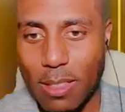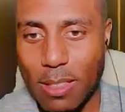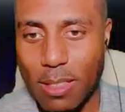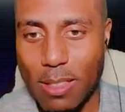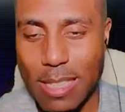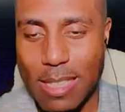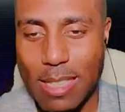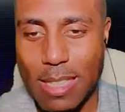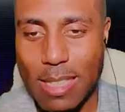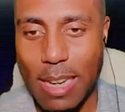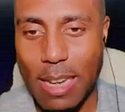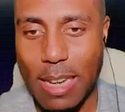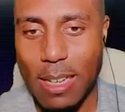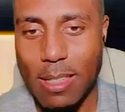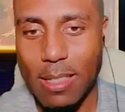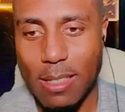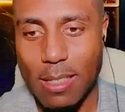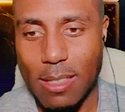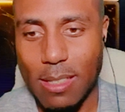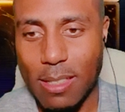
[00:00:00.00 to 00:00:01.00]
Let's see.
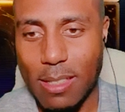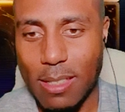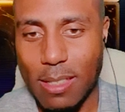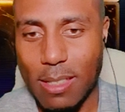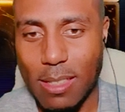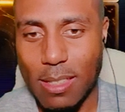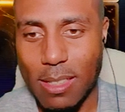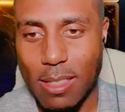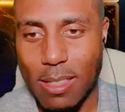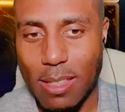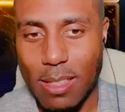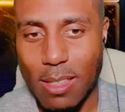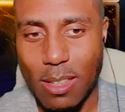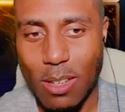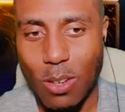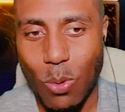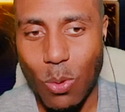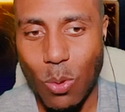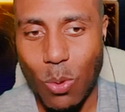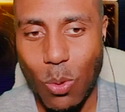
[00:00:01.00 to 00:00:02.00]

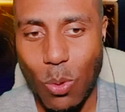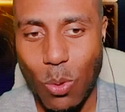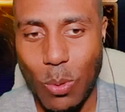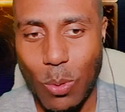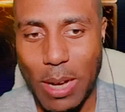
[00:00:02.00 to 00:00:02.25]
Ooh, we